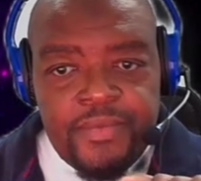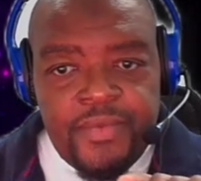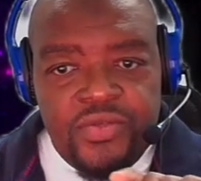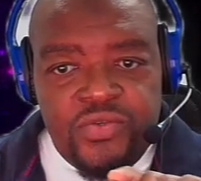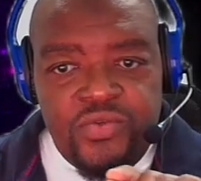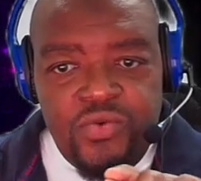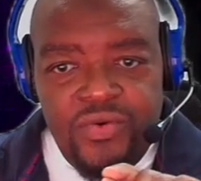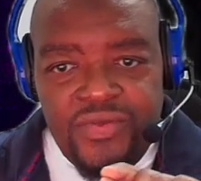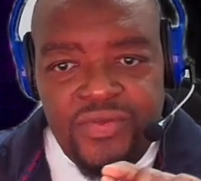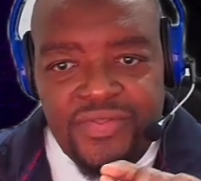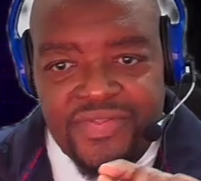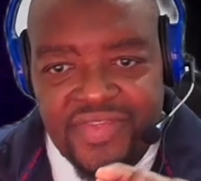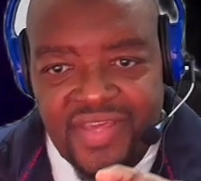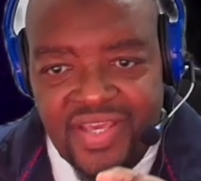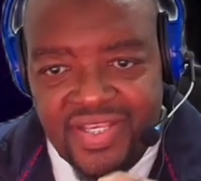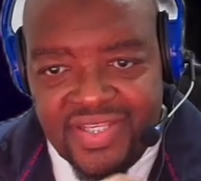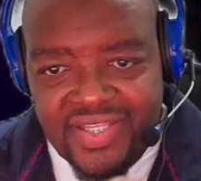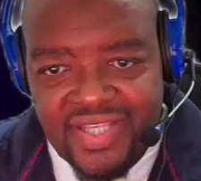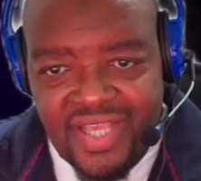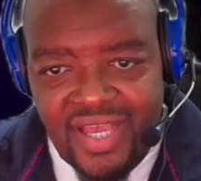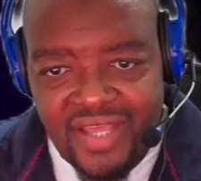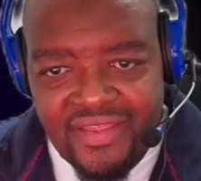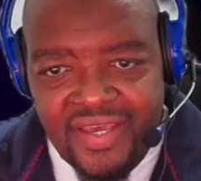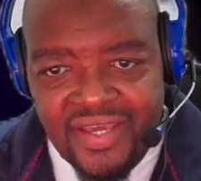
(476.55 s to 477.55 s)
So
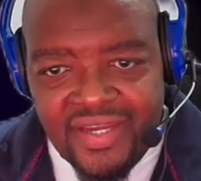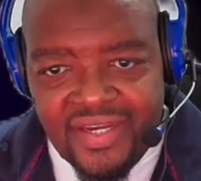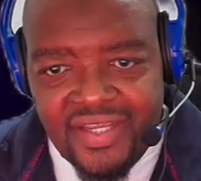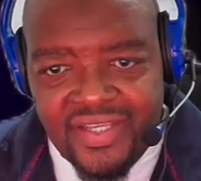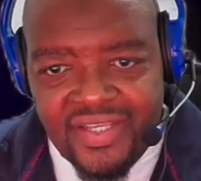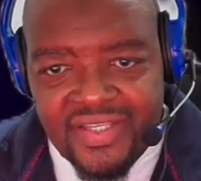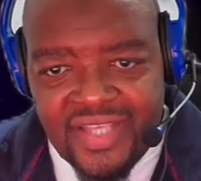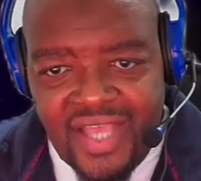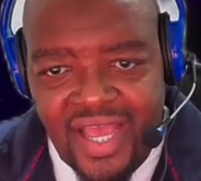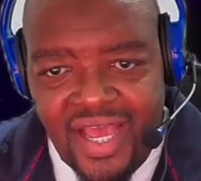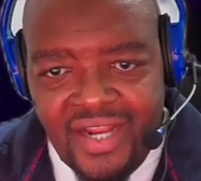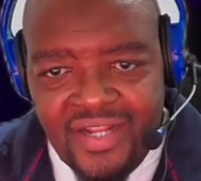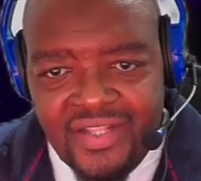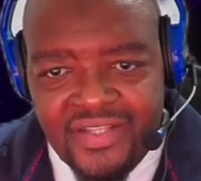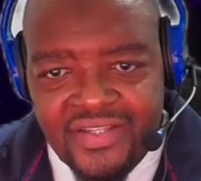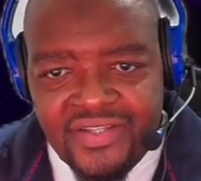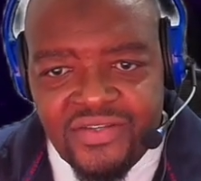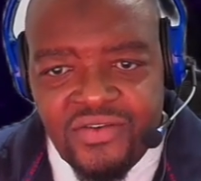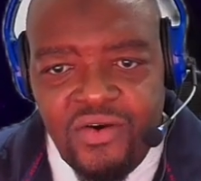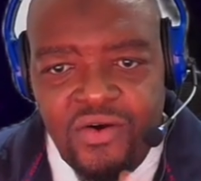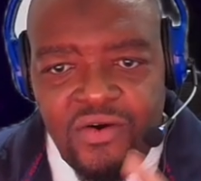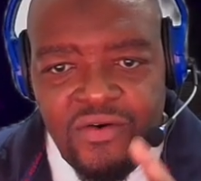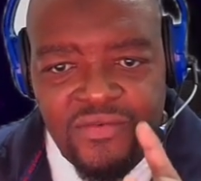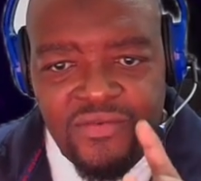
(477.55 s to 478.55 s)
these are the
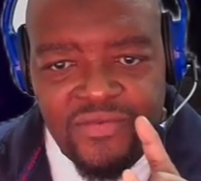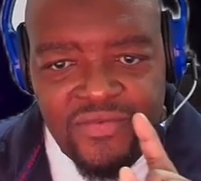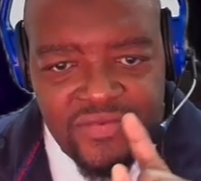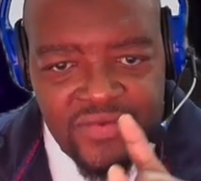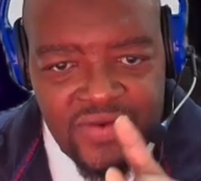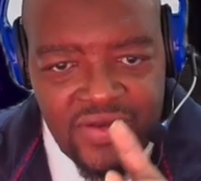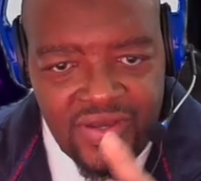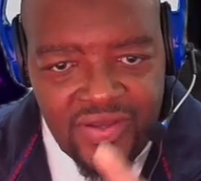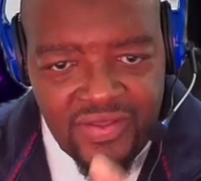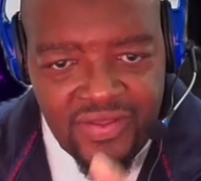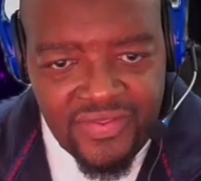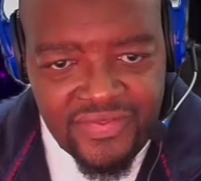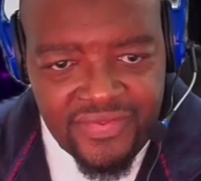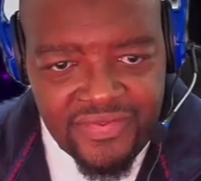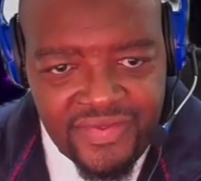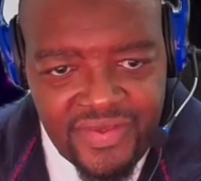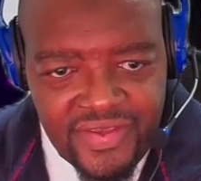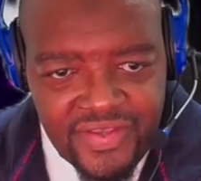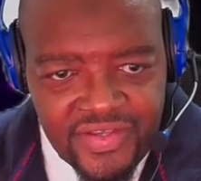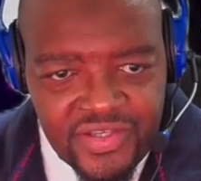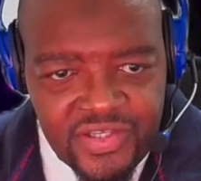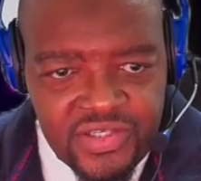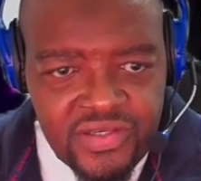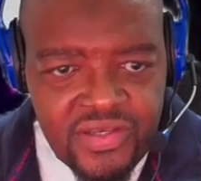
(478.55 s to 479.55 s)
results of
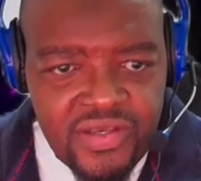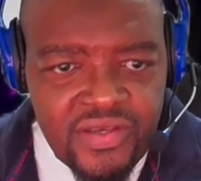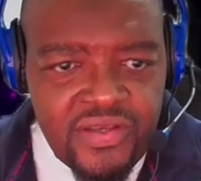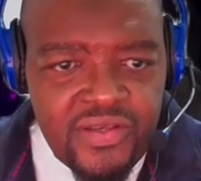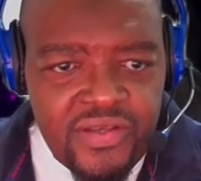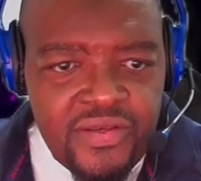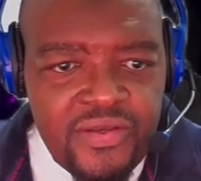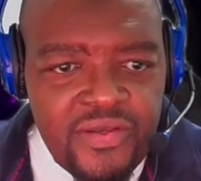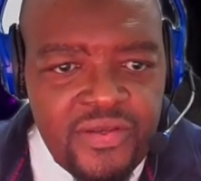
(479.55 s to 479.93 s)
this